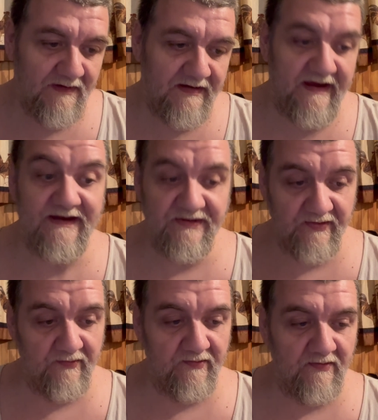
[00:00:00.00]
and
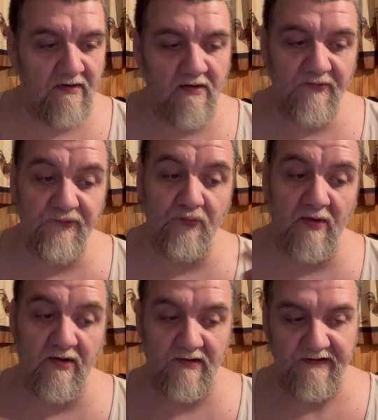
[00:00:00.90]
Google are
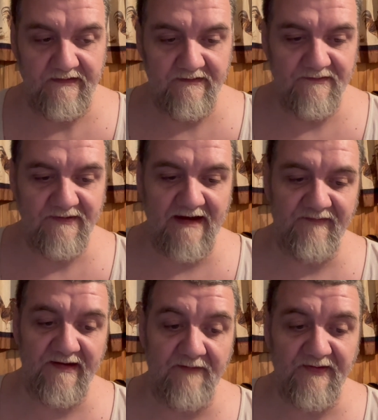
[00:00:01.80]
swirling,
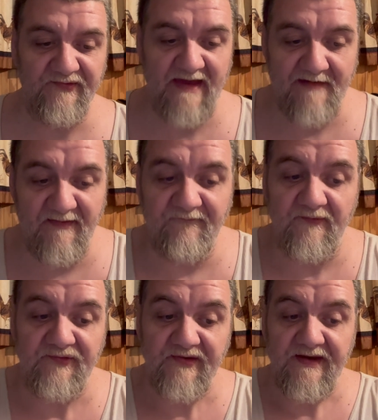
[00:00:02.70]
driving up excitement for
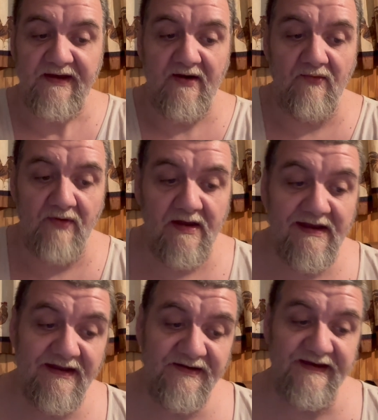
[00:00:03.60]
CEO
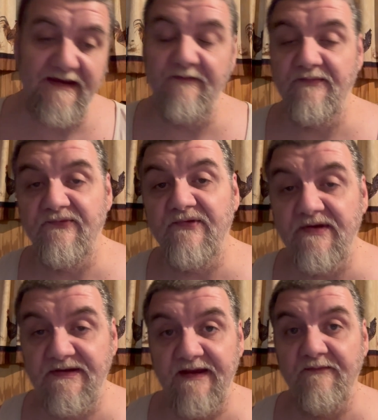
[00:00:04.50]
Tim
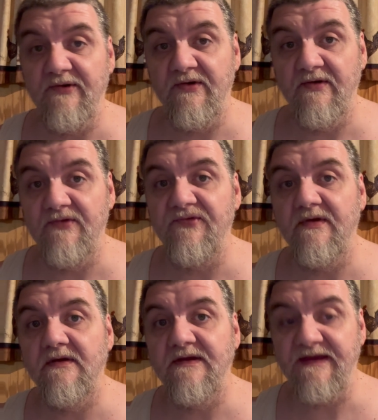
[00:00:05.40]
Cook's
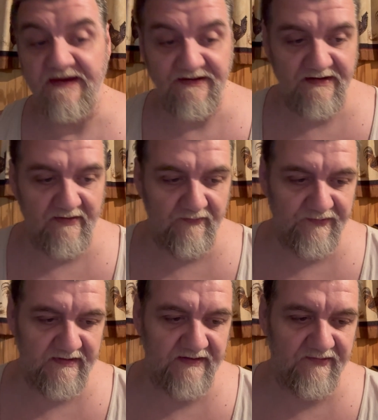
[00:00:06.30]
keynote
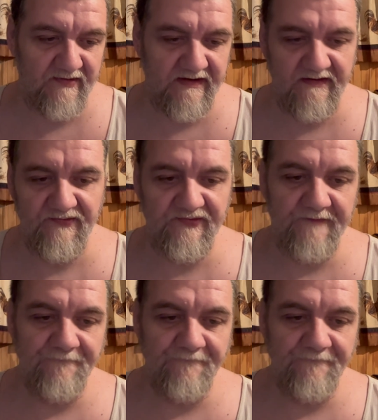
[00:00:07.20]
address.